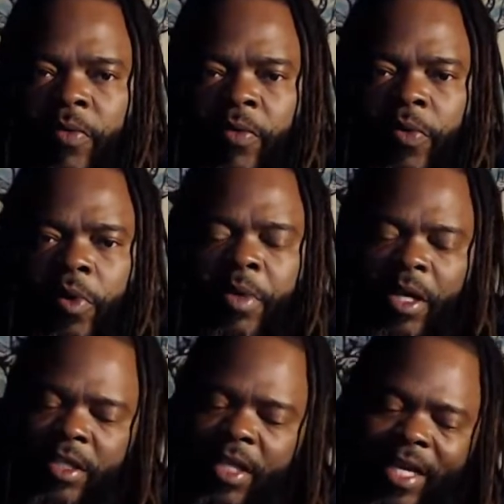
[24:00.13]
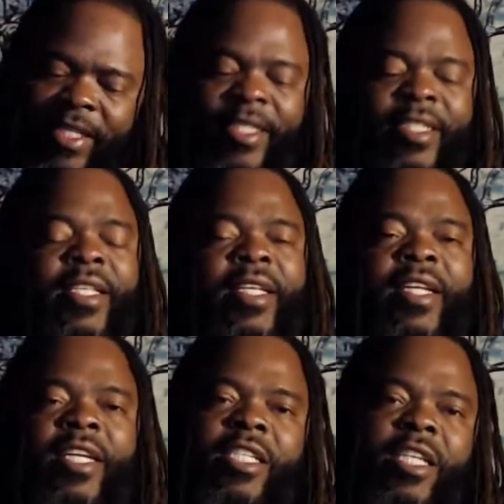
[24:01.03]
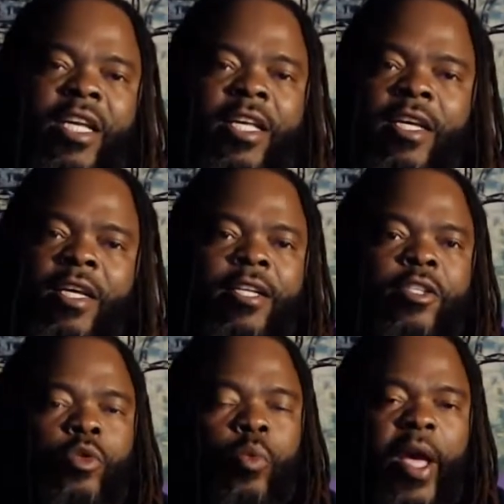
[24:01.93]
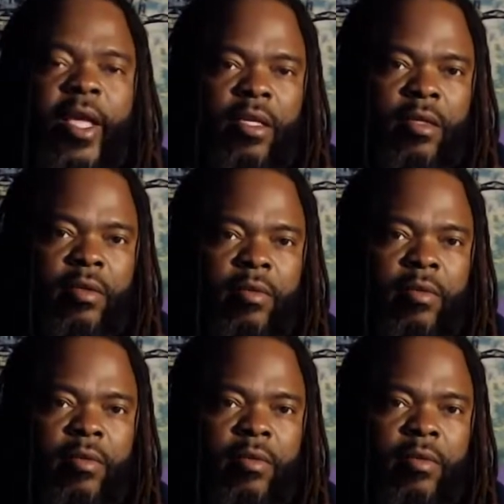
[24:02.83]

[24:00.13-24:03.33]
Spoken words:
fulfillment. It's kind of just sitting there chilling, just waiting.